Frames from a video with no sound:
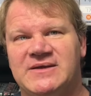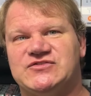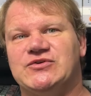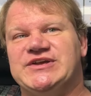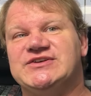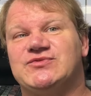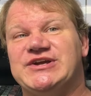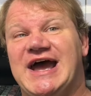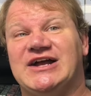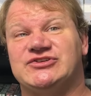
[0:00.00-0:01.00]
So his
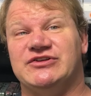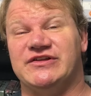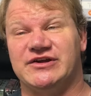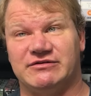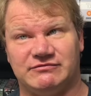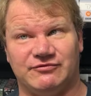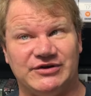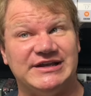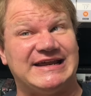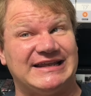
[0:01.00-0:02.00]
reaction there
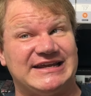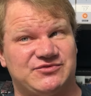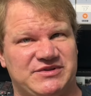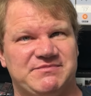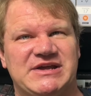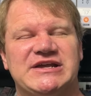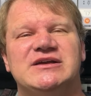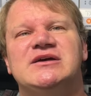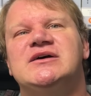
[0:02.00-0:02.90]
really clicked with me.